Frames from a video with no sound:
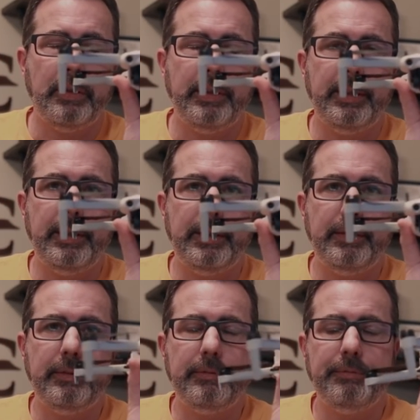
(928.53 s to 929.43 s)

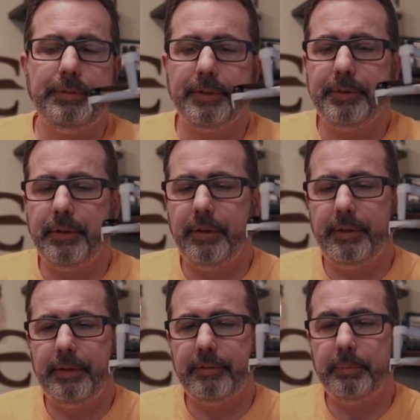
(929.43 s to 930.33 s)
The filter on
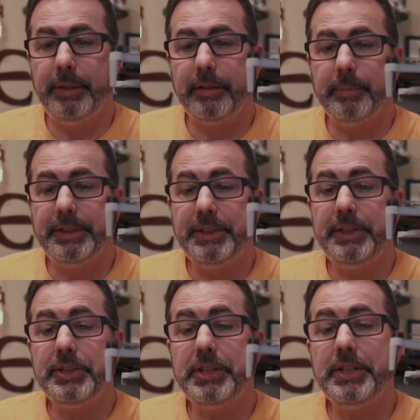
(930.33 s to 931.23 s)
this, let me look at my
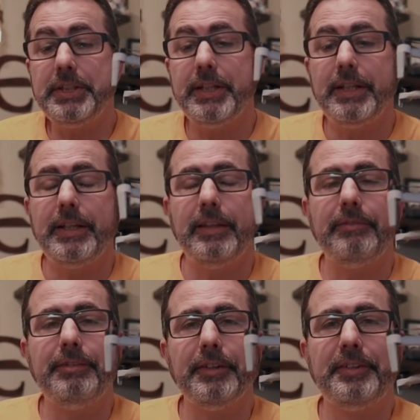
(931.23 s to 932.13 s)
cheat sheet.
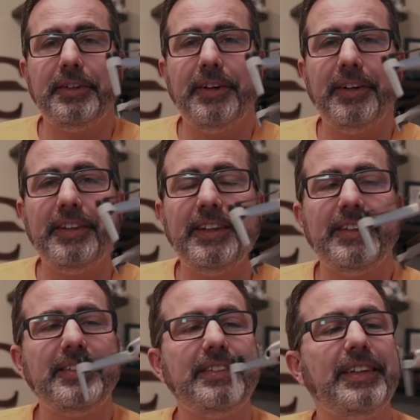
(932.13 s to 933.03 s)
The filter on
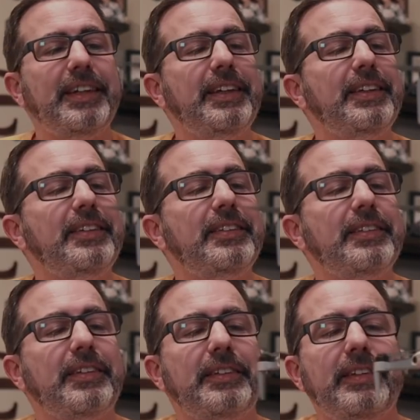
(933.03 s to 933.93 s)
this is
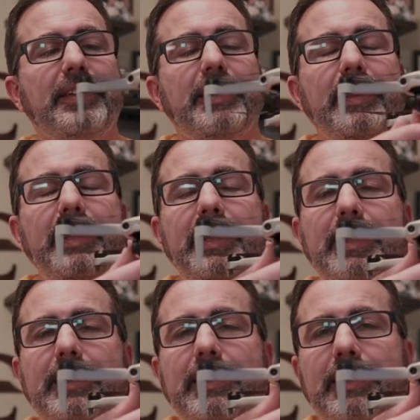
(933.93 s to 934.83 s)

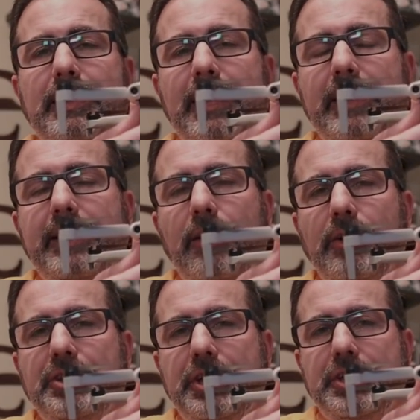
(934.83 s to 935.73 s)
not the
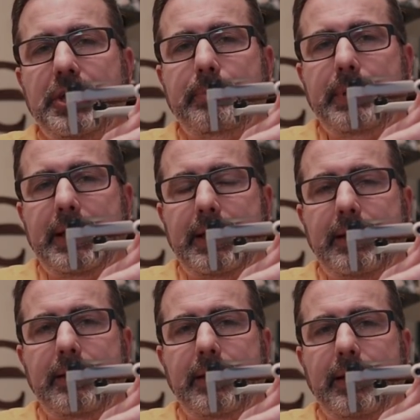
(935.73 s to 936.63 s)

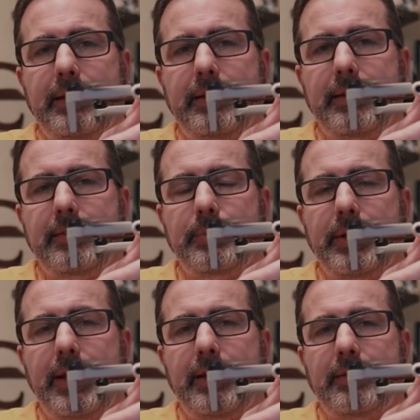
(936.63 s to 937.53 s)
RGGB. This
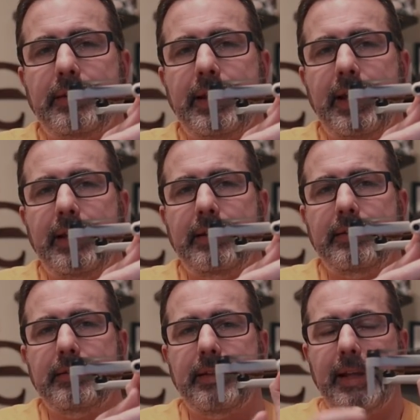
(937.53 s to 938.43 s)
one has they
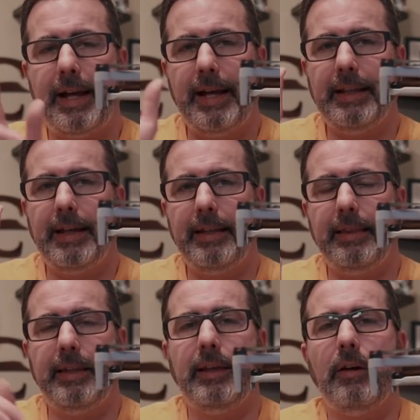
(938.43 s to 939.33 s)

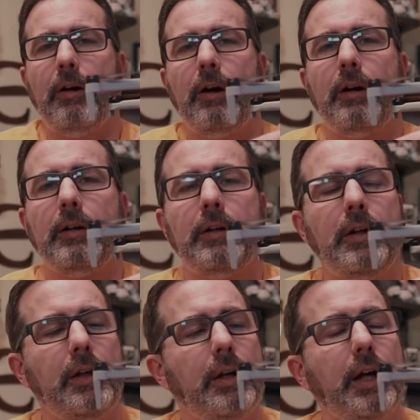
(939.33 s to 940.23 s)
highlight the
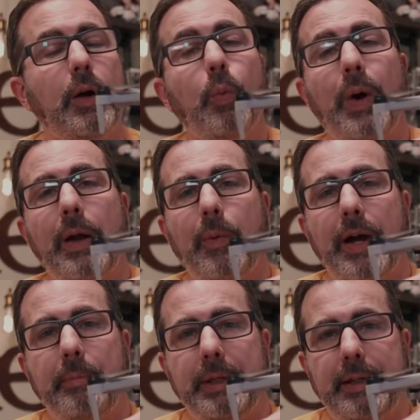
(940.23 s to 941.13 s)

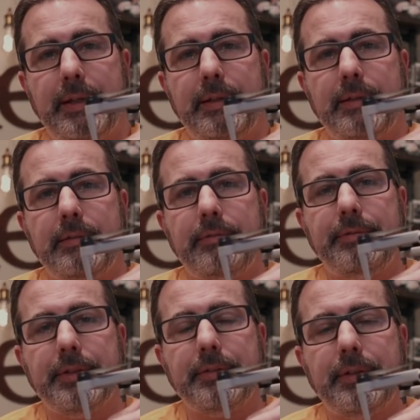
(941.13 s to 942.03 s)
YYB
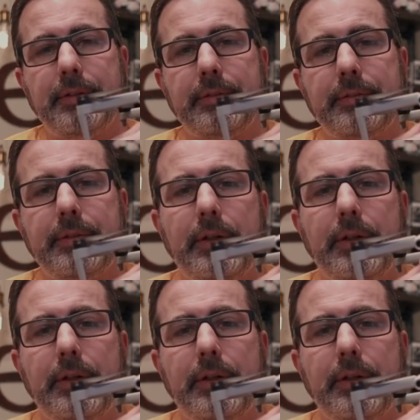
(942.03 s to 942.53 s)
filter,